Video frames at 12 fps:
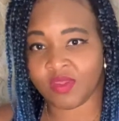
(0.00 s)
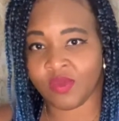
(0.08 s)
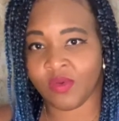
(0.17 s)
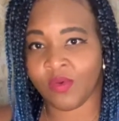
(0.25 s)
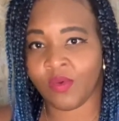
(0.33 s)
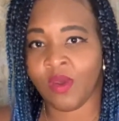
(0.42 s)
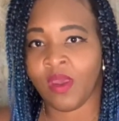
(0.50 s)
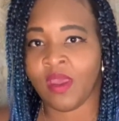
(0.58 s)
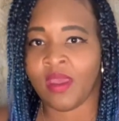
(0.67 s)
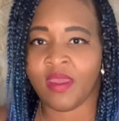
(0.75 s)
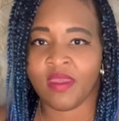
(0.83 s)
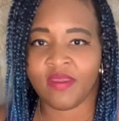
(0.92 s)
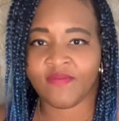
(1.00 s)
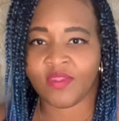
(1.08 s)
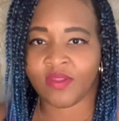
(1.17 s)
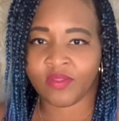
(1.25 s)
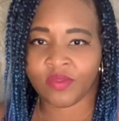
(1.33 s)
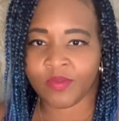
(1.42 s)
So if
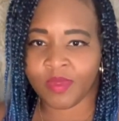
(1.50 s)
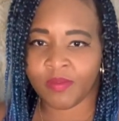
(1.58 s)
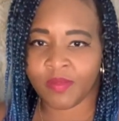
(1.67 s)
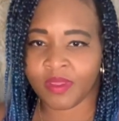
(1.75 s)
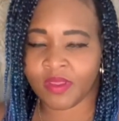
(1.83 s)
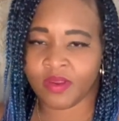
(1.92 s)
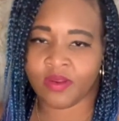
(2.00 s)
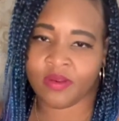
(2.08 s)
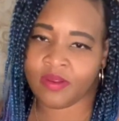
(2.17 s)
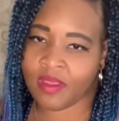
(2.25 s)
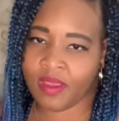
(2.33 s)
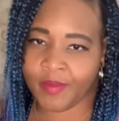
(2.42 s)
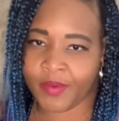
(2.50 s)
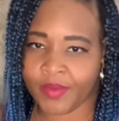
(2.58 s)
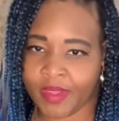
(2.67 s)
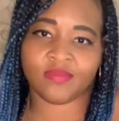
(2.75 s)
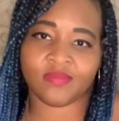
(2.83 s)
they're a little bit bigger, I'm okay.